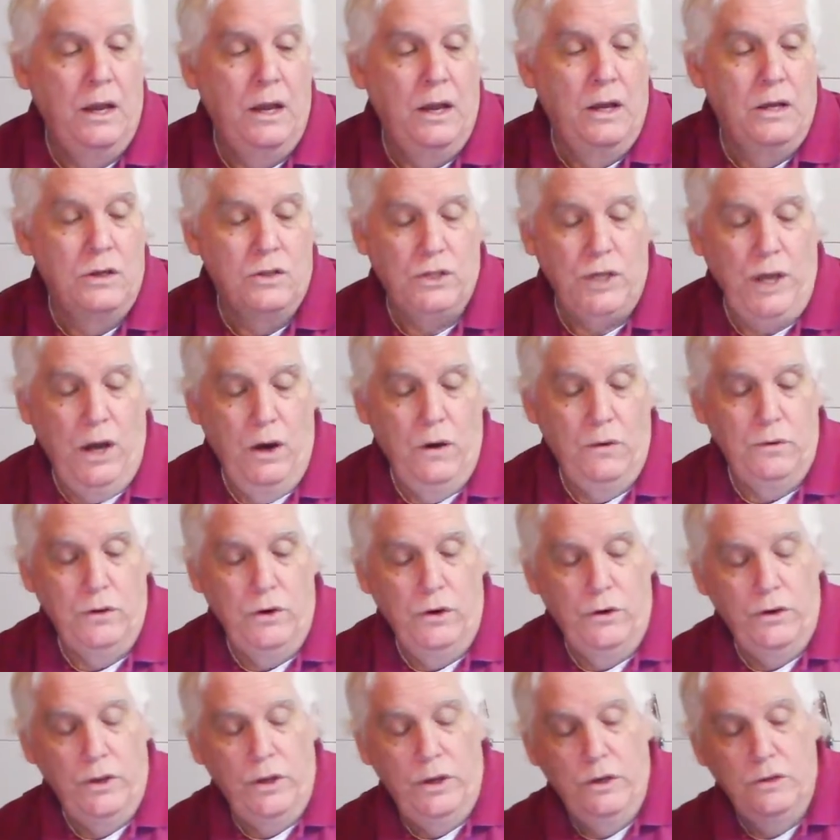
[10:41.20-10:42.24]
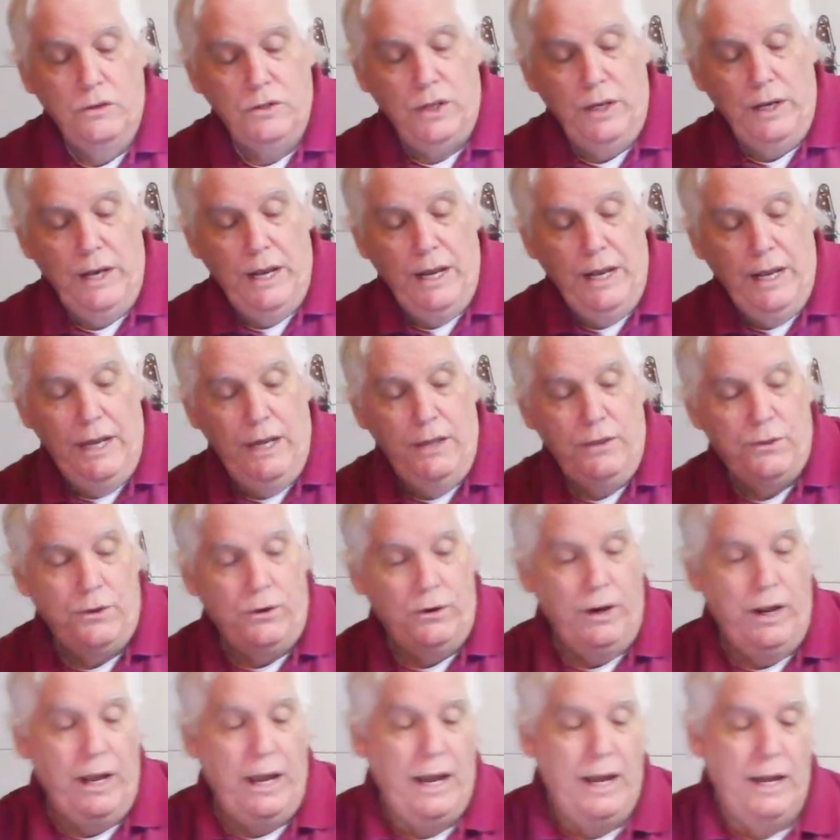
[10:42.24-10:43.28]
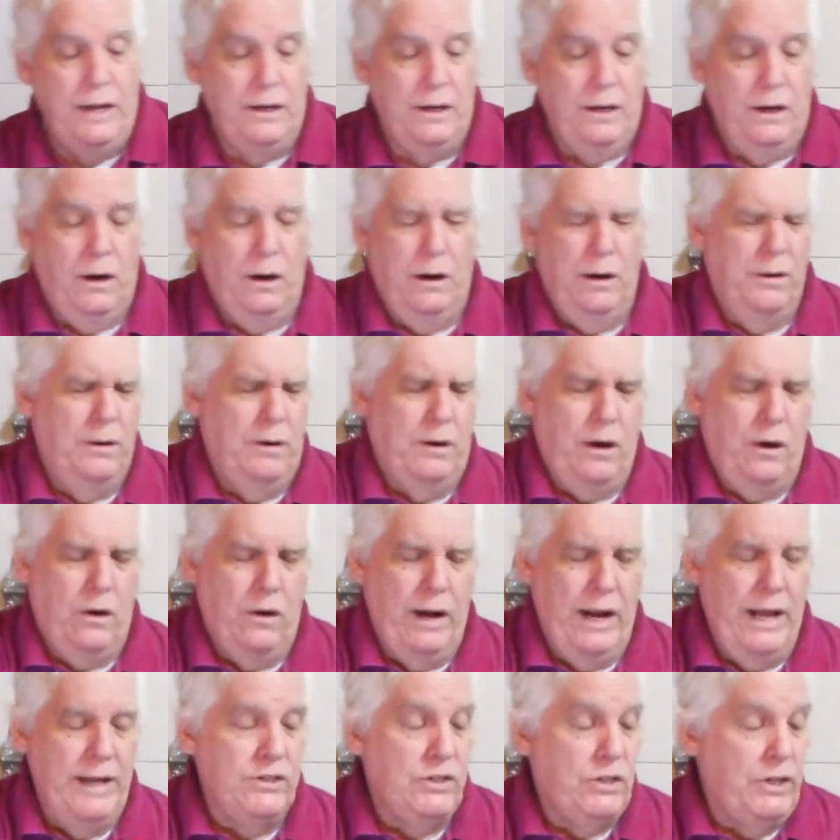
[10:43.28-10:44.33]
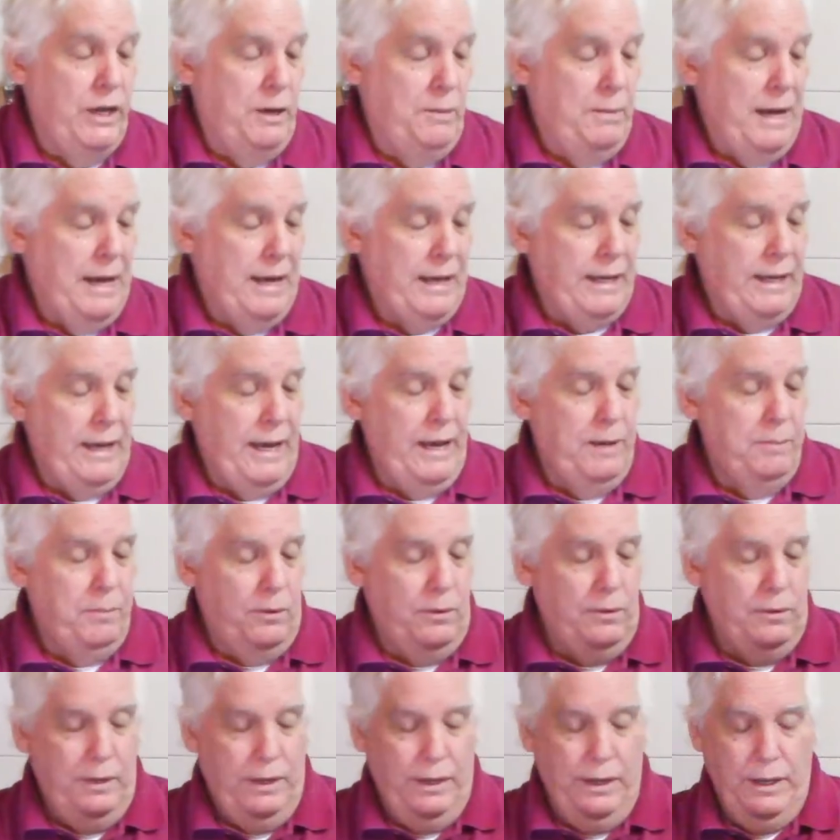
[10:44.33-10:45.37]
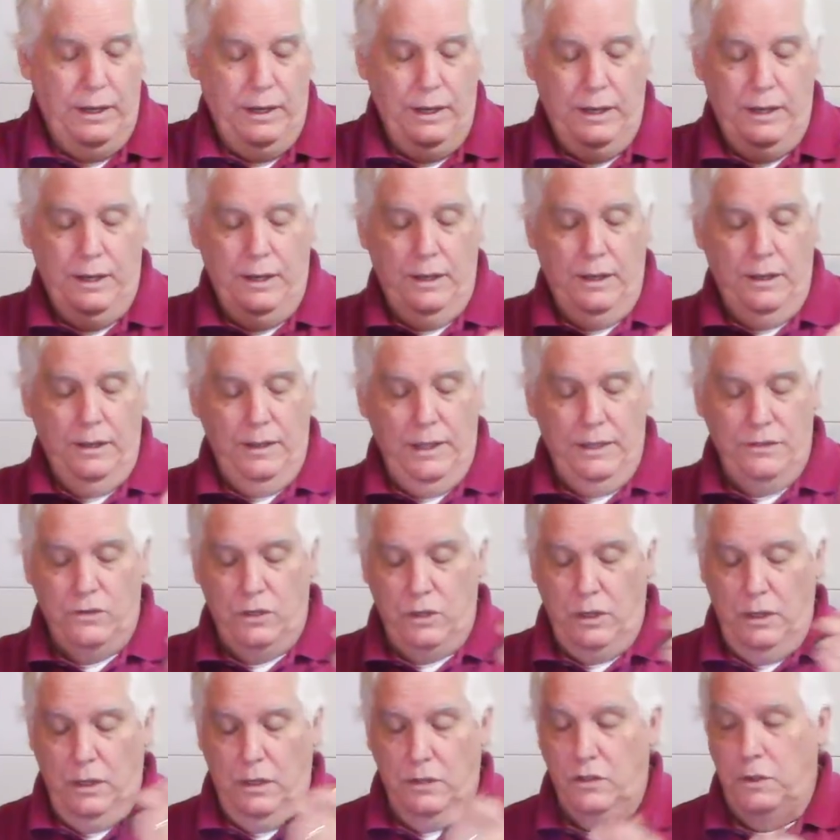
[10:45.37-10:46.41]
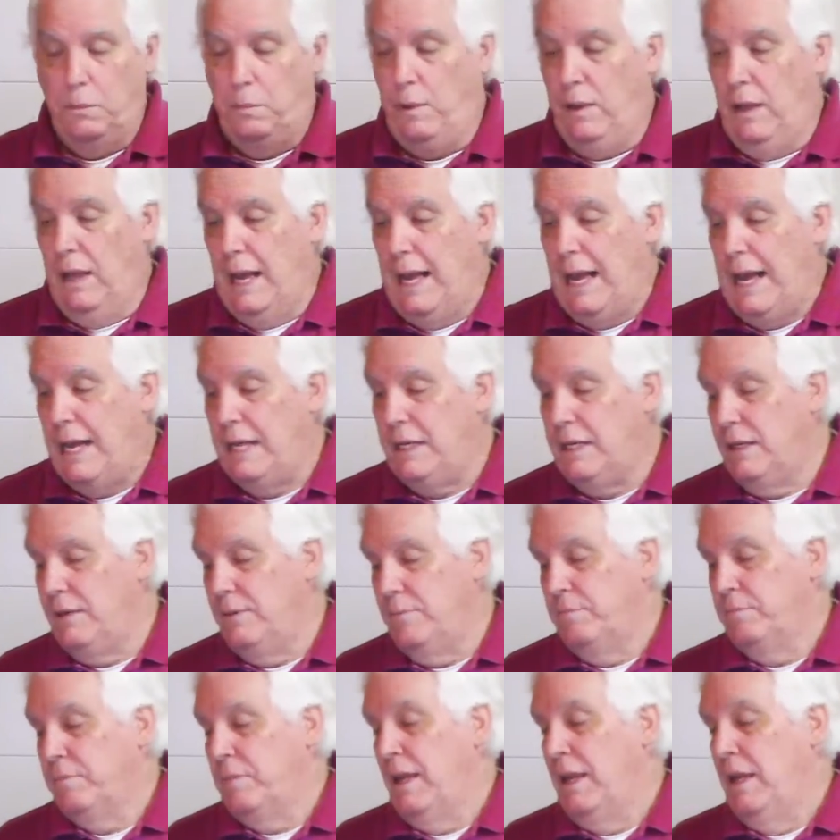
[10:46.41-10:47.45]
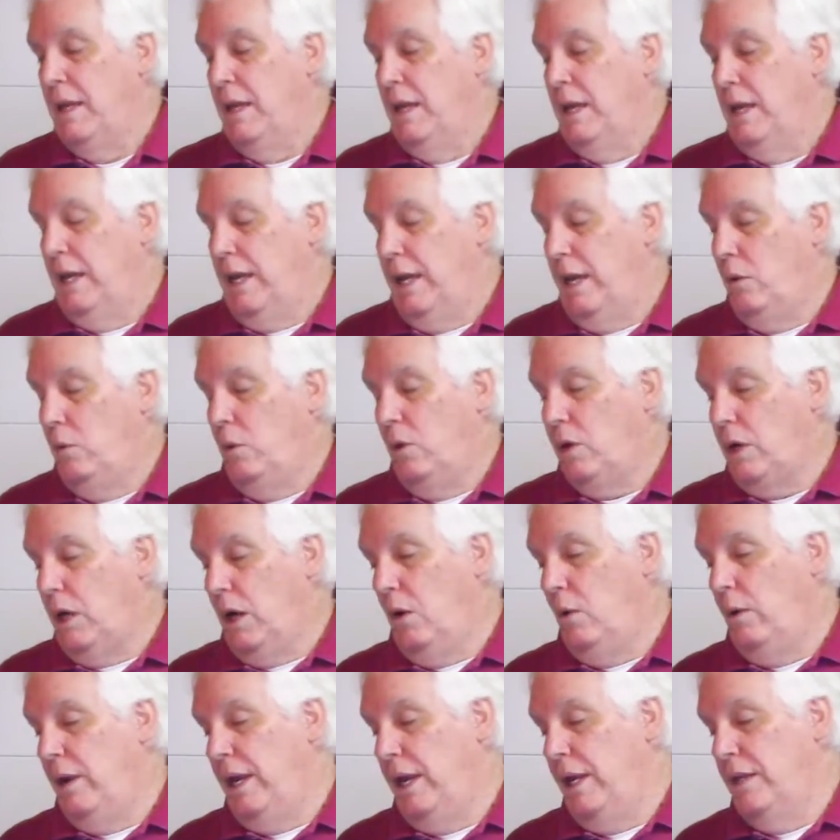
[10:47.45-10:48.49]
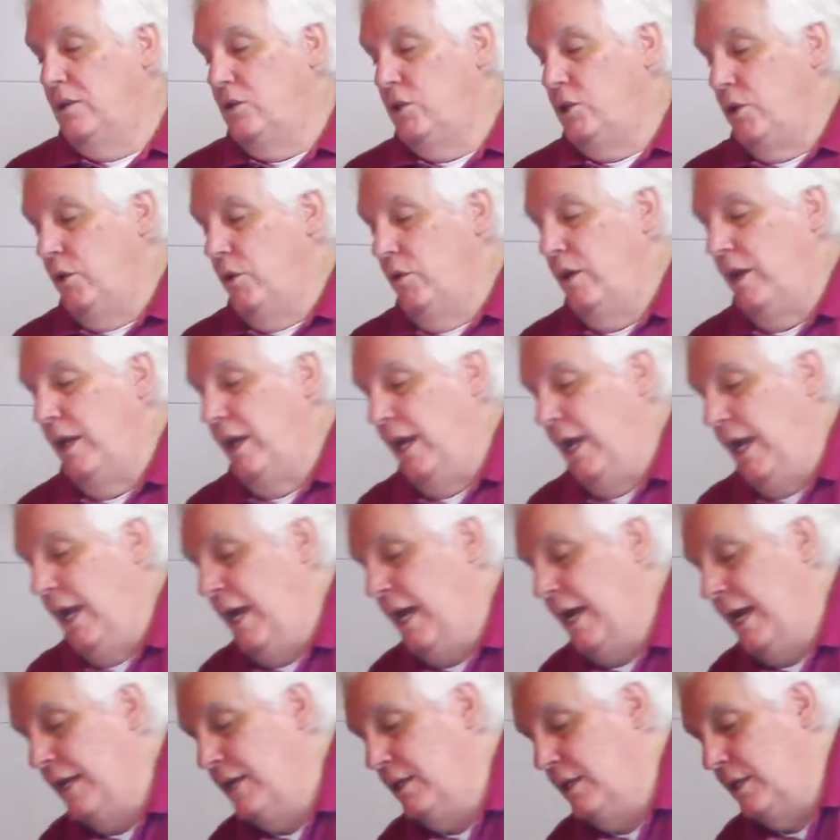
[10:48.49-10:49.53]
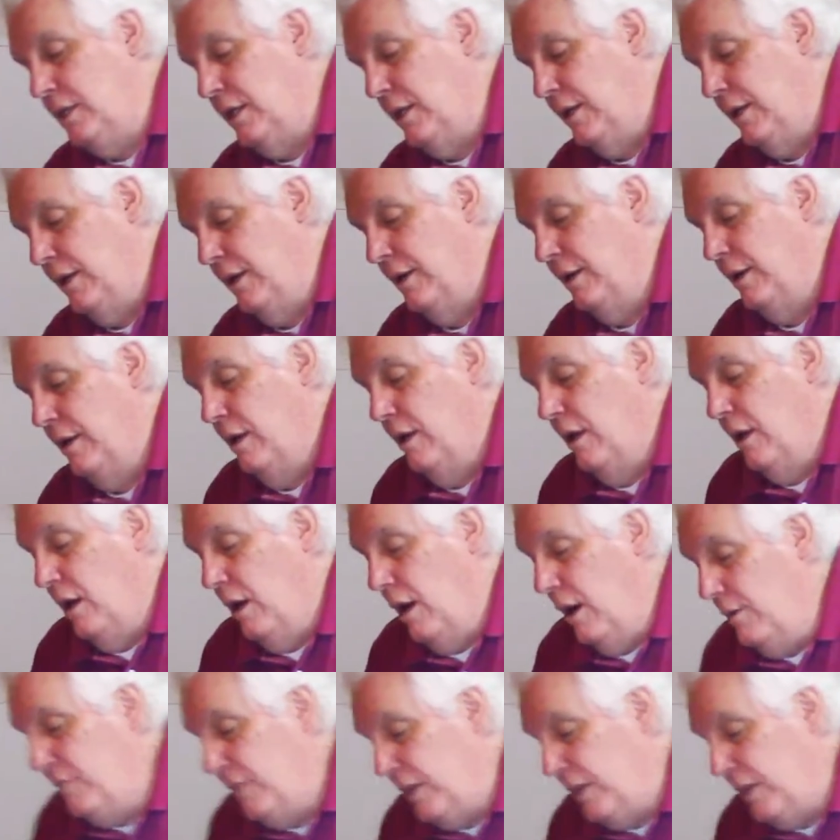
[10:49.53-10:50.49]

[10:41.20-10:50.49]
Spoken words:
So you're using an Ethernet or an HDMI cable that's supplied. It will go into the end of the